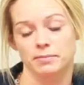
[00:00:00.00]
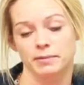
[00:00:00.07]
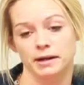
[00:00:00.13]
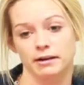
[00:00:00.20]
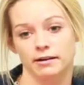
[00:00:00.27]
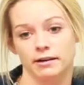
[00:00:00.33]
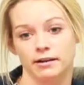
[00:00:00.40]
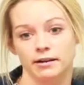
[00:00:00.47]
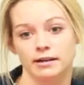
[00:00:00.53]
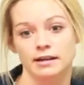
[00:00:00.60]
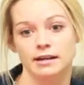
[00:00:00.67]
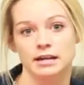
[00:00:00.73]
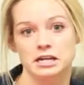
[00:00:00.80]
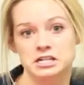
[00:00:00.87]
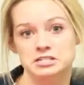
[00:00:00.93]
The parent
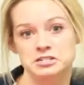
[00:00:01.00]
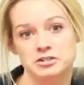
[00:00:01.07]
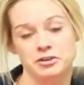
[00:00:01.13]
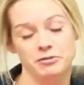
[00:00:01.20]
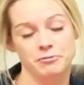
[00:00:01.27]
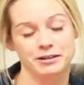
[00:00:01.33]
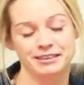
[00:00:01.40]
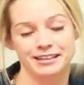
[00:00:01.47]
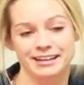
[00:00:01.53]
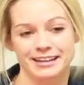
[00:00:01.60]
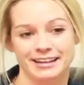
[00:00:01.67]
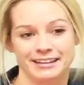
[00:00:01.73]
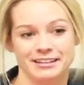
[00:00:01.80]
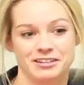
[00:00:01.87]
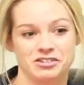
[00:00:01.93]
is doing one
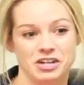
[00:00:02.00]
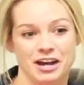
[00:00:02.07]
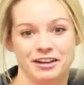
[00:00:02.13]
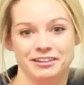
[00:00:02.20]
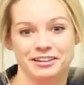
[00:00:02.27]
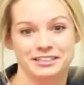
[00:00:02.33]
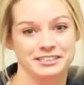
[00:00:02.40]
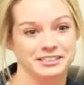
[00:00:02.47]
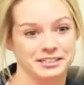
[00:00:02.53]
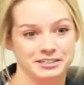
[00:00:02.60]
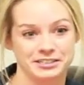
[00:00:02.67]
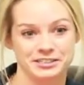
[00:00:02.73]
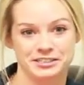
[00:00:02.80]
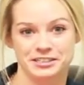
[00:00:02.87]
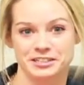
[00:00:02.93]
thing and the child
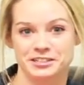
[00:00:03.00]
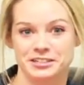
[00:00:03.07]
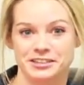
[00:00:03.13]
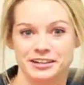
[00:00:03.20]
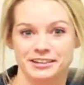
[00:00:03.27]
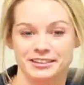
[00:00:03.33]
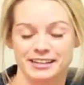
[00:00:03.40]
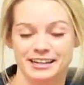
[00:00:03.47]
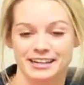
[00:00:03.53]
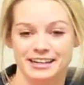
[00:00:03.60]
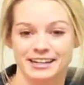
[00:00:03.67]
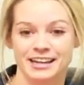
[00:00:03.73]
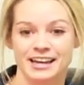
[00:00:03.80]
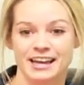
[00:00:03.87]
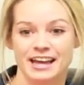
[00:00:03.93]
continues to do their
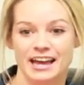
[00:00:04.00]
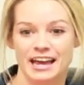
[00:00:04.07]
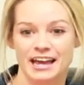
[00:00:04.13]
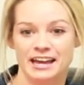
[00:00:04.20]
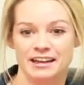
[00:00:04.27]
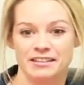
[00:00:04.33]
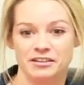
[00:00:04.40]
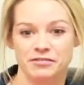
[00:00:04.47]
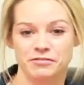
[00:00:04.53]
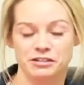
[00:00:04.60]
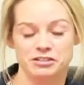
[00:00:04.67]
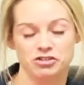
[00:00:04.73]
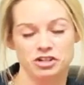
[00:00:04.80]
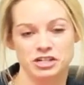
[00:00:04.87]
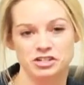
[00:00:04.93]
thing, and the
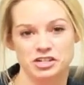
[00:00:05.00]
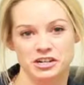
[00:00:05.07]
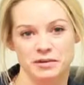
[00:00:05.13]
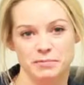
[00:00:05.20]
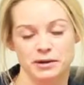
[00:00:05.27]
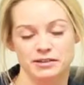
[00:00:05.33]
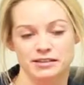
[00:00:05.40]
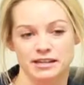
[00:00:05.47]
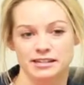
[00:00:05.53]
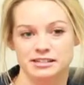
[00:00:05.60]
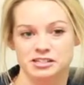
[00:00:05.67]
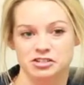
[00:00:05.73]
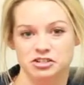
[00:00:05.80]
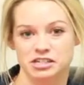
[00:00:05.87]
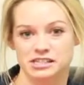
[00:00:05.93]
frustration on both
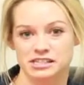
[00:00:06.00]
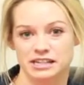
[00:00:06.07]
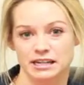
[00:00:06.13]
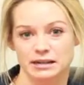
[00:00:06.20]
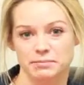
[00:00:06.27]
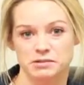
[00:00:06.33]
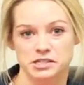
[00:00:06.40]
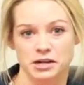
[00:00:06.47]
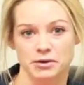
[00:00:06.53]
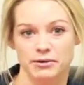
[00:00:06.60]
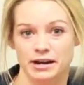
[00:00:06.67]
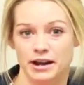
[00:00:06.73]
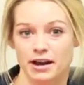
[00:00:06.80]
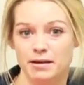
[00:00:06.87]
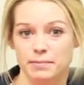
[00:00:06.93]
ends just keeps
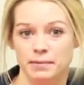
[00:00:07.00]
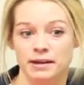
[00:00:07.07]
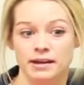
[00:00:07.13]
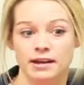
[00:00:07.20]
going up.